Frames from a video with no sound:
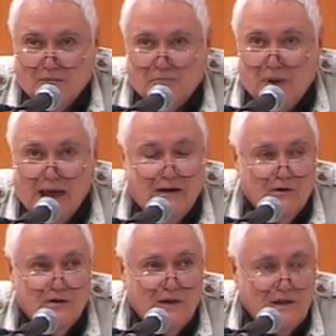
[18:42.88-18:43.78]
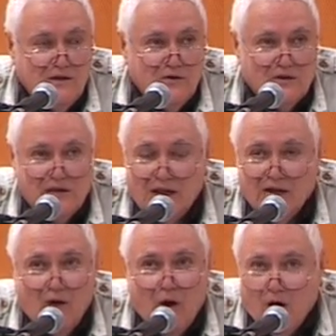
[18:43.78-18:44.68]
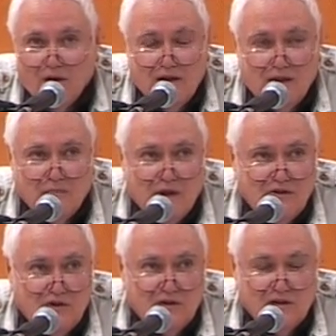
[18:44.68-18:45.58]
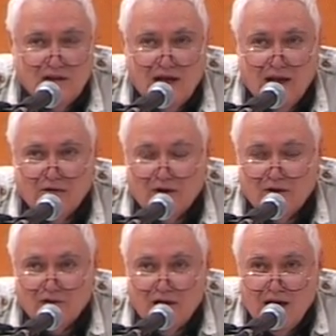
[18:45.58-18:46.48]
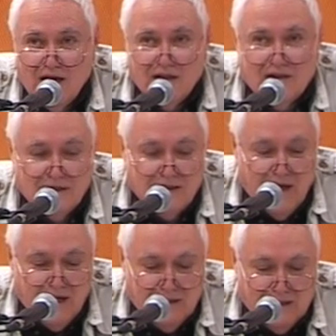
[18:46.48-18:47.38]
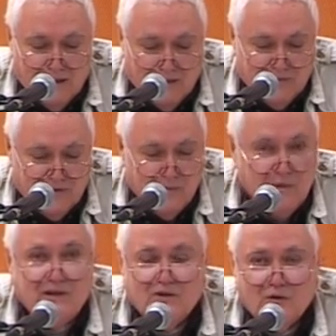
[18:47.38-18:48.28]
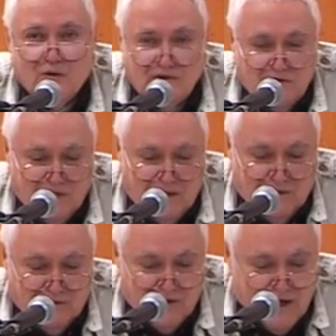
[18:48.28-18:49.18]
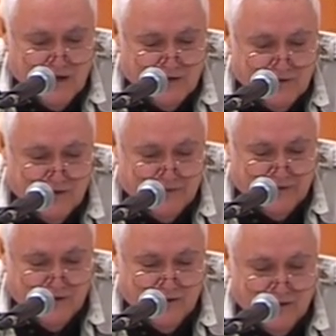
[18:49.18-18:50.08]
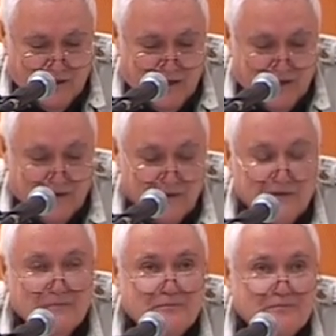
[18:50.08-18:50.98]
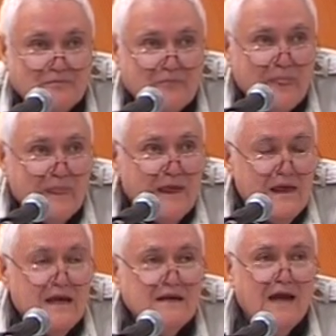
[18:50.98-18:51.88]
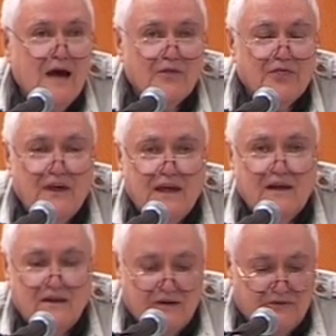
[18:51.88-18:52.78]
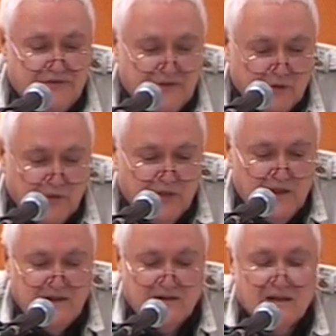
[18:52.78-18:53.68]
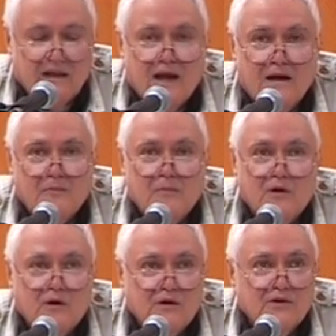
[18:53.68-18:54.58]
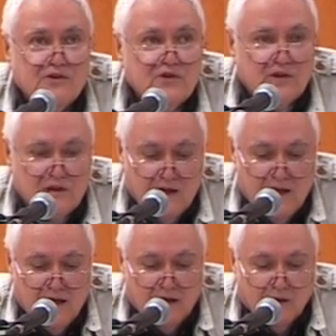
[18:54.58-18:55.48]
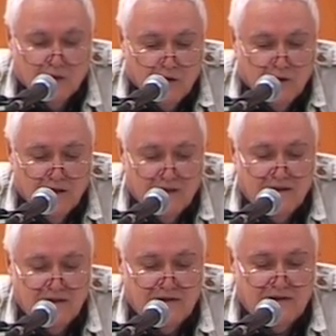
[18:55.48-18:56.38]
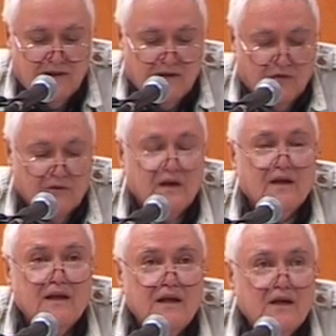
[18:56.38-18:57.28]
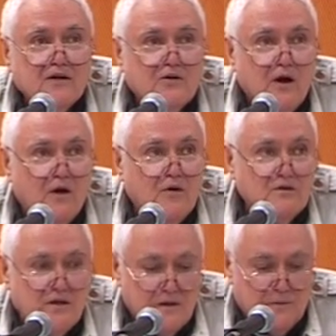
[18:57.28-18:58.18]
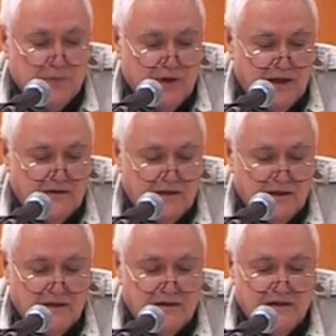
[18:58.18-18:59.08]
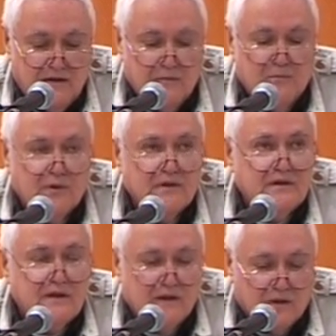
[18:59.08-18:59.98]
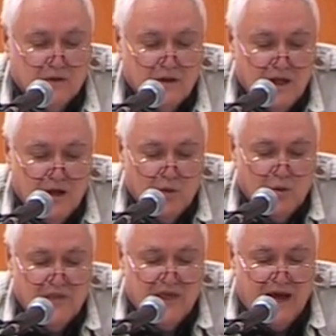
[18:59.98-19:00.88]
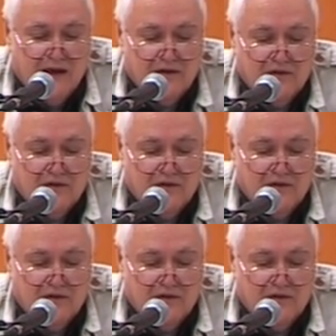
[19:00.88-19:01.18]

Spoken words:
Better that you send all the admissions counselors into nightclubs to be torch singers for a few years. Now think of the filthy slum urchin, Lula da Silva, grown to the presidency of Brazil without a